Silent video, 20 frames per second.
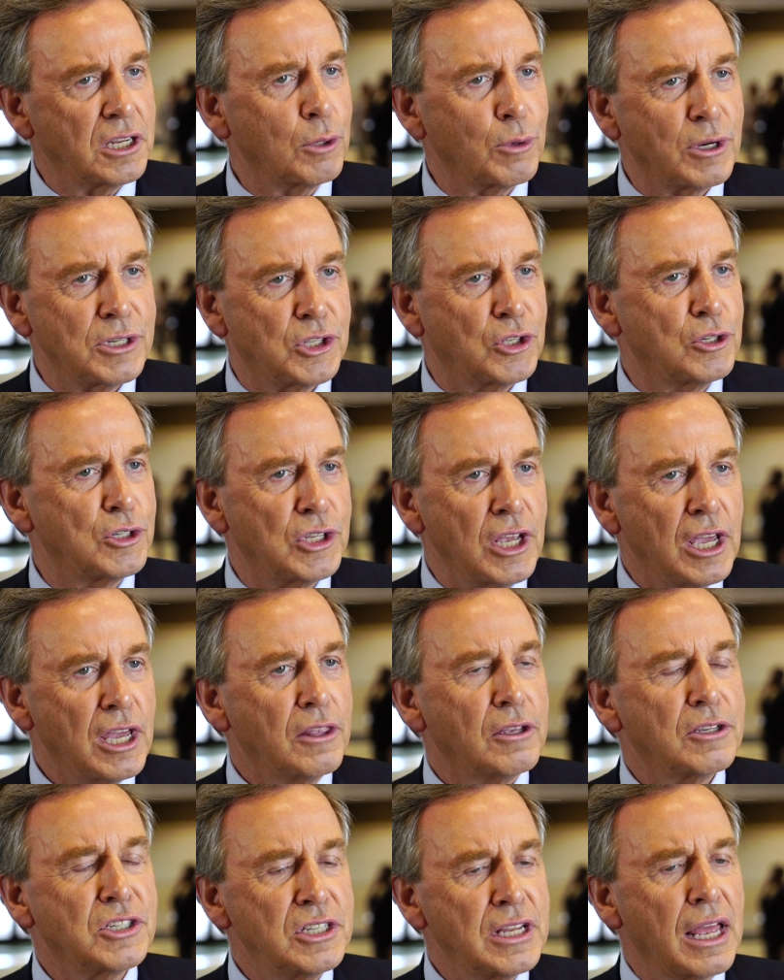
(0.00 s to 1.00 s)
In other words, there's,
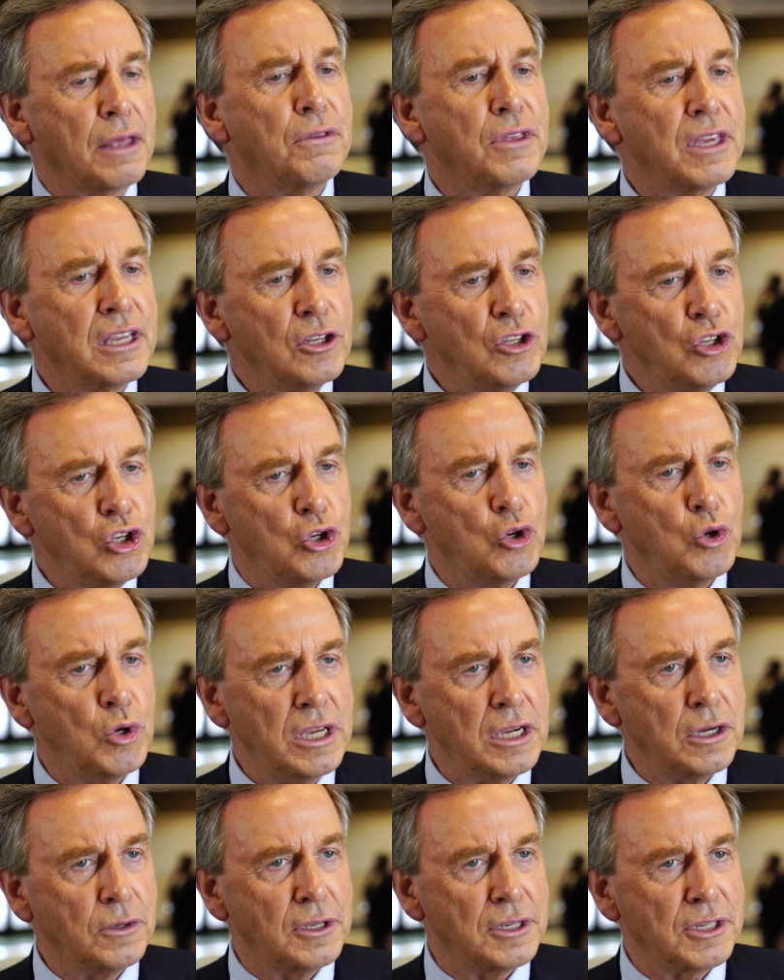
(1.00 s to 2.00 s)
there's nothing new
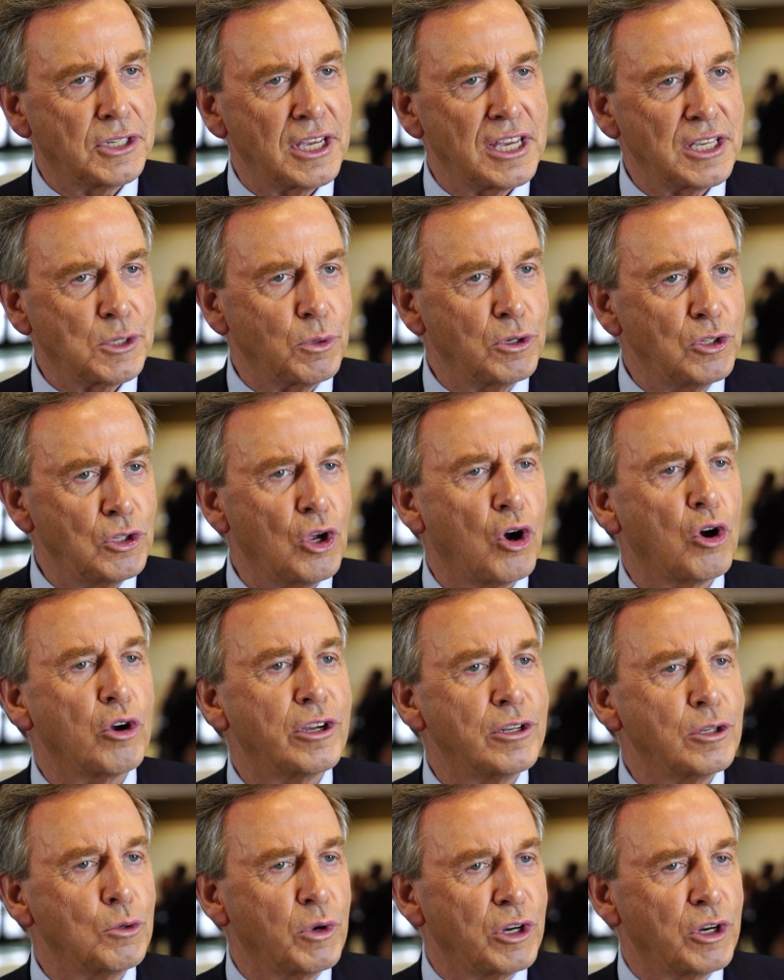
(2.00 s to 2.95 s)
here that says we're, not going,